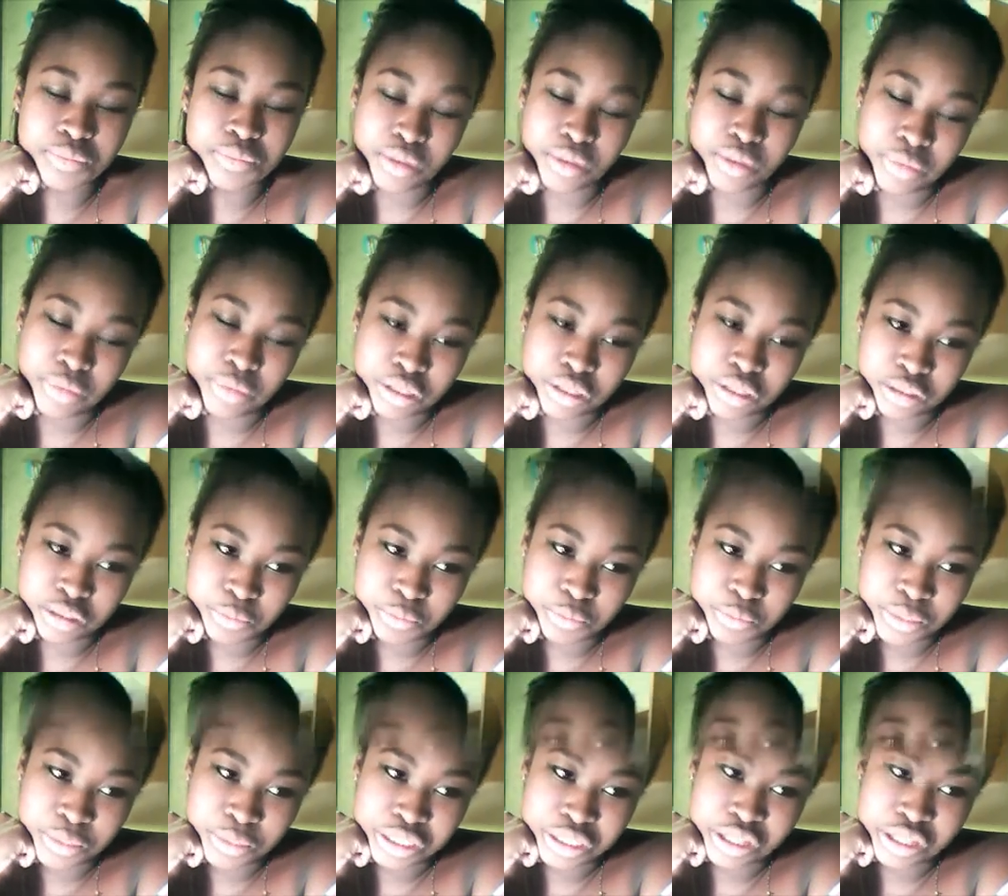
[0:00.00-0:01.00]
We can support
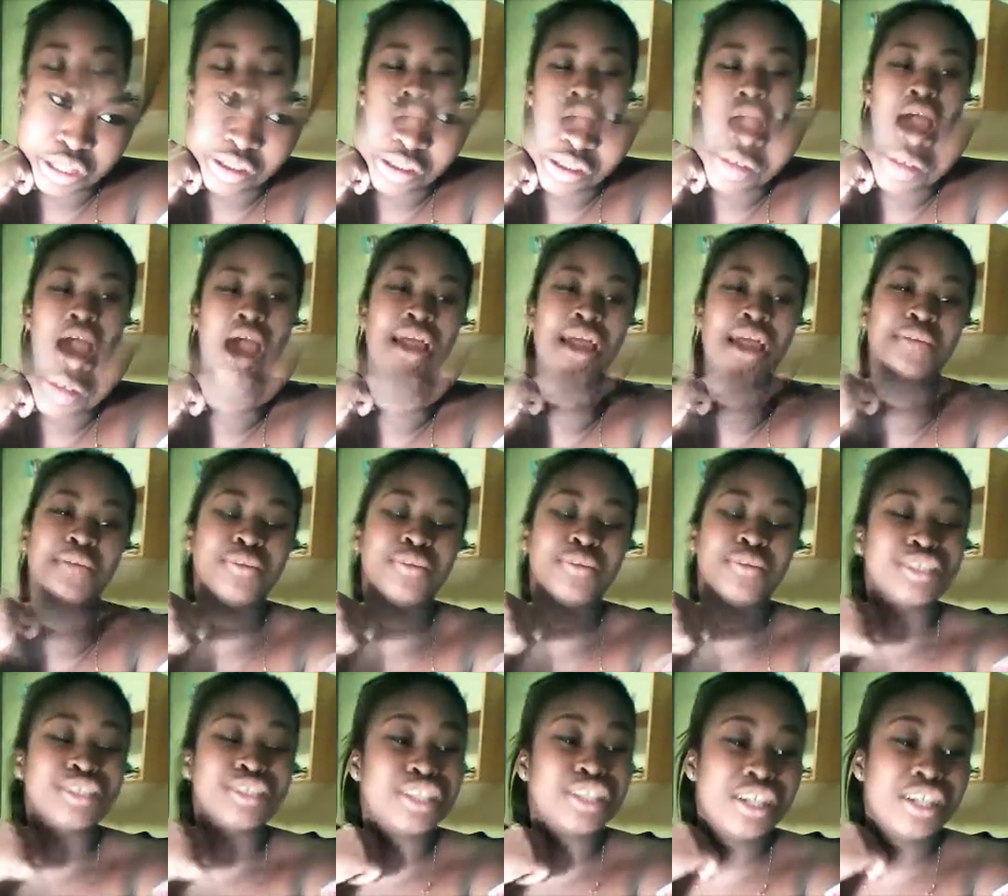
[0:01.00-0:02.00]
each other. I
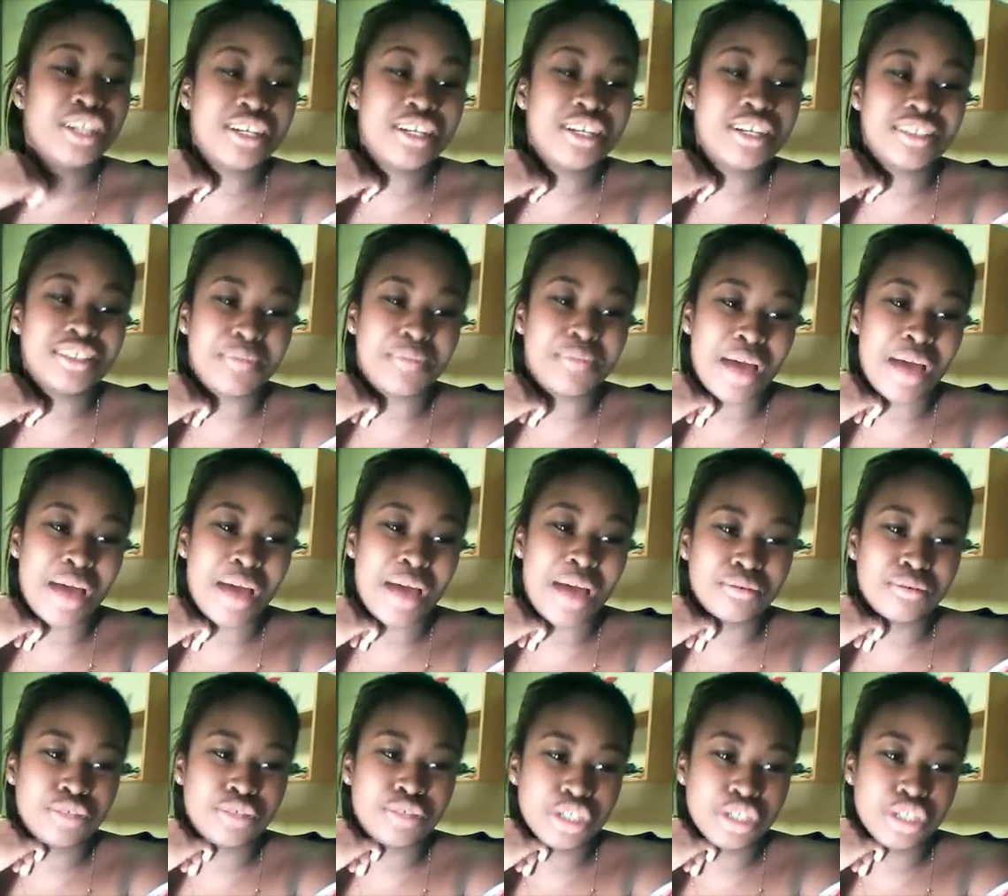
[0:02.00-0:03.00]
want to lose
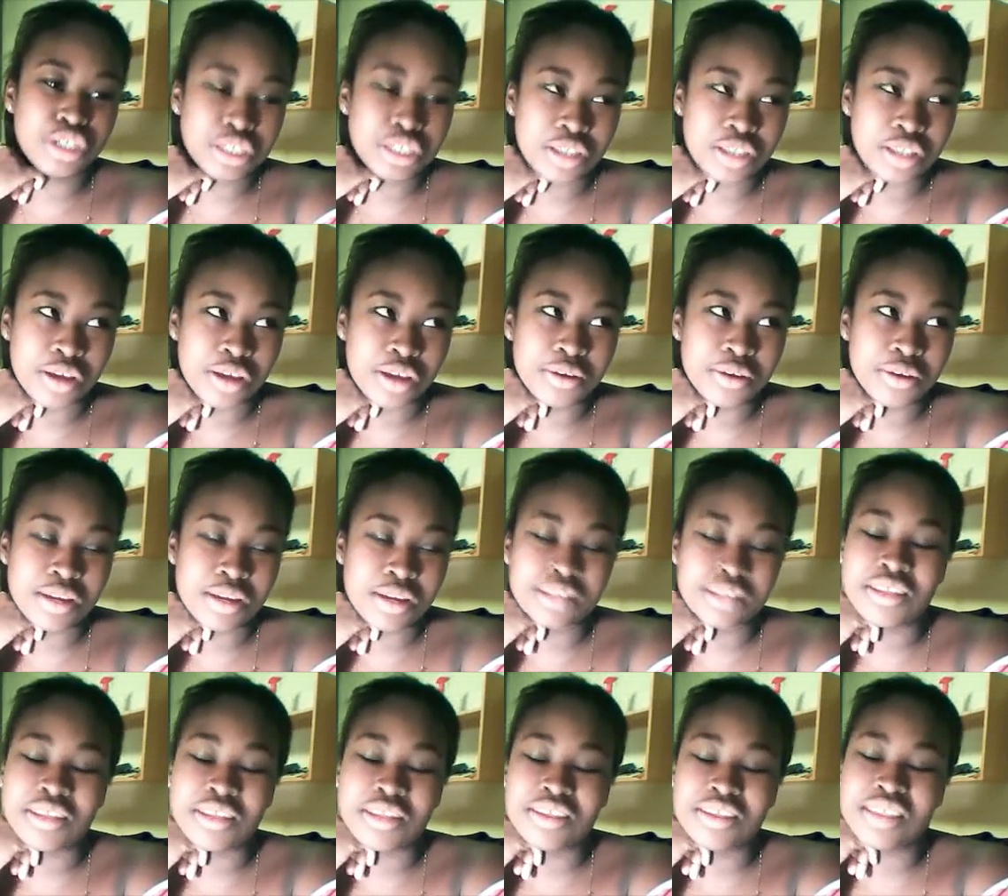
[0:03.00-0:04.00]
about two stone, as
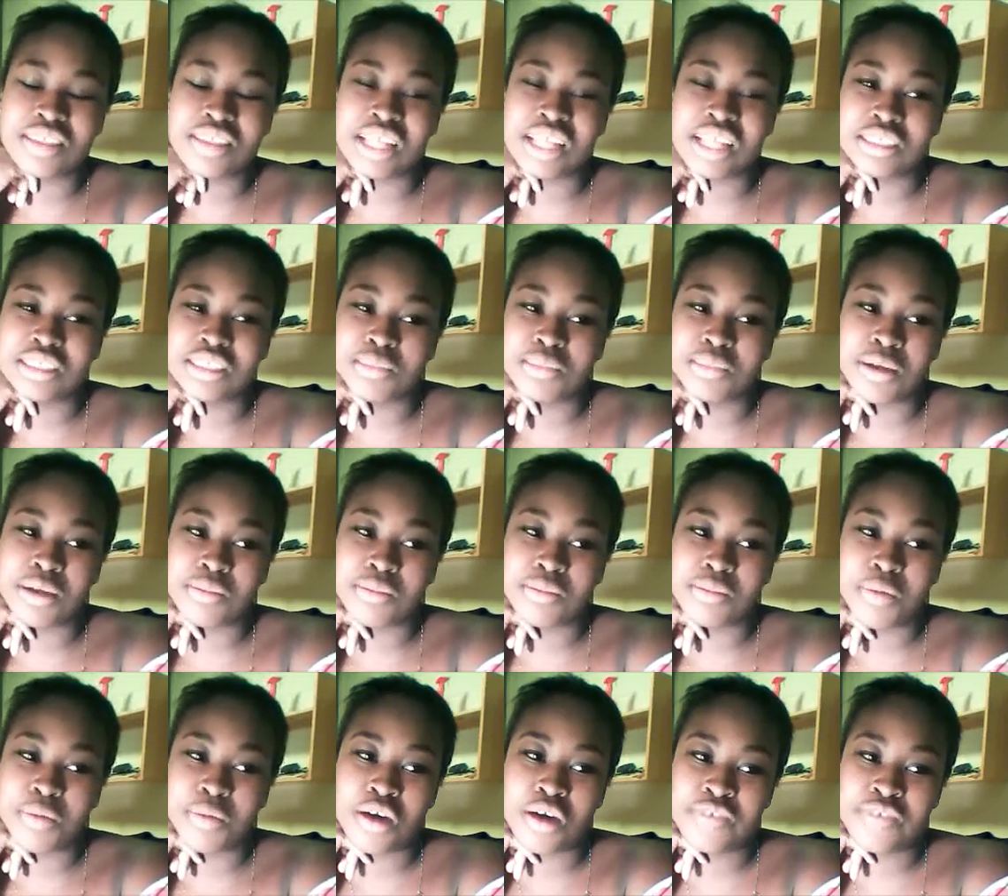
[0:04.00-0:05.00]
I think that's about the
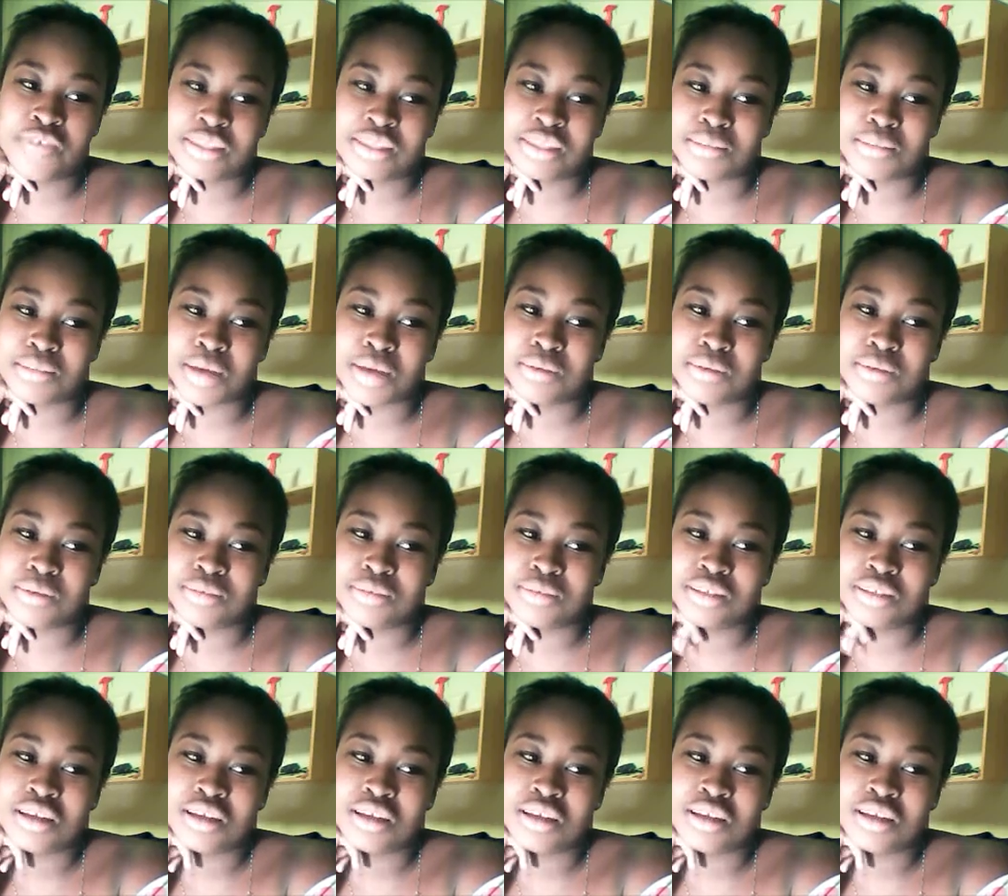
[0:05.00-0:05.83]
perfect amount.